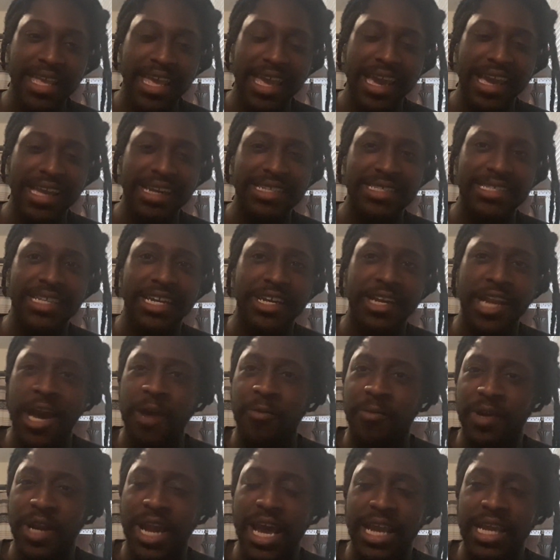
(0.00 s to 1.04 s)
And it's like, nah,
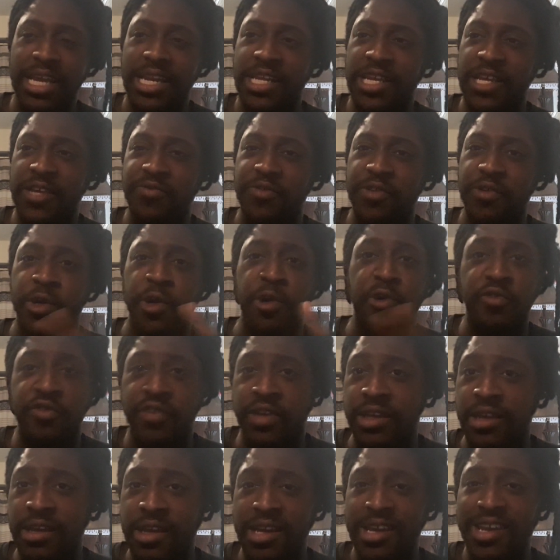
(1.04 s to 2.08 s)
we're not going to give you
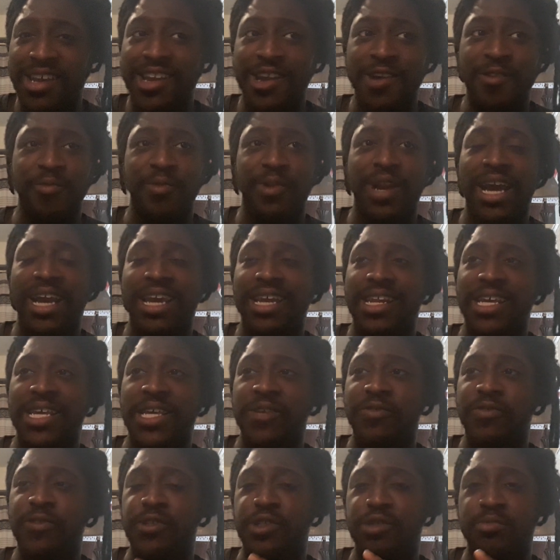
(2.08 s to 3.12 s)
Kofi. We're not going to
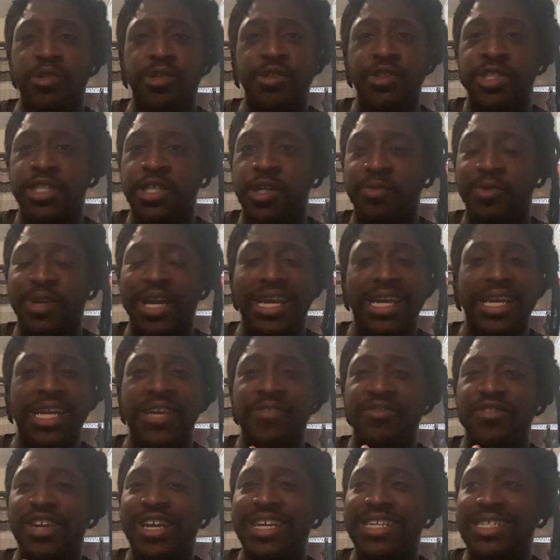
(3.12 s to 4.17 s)
give you Samoa Joe. We're not going
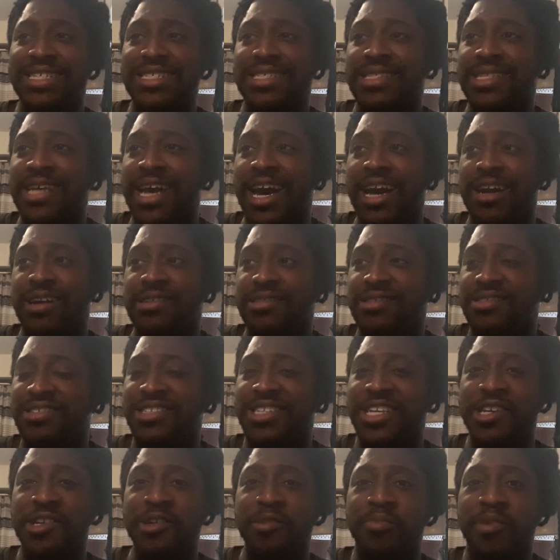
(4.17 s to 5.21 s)
to give you AJ Styles or
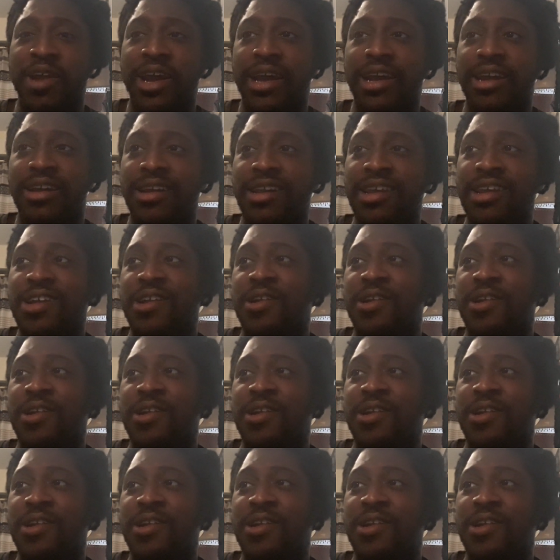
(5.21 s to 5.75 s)
Daniel Bryan.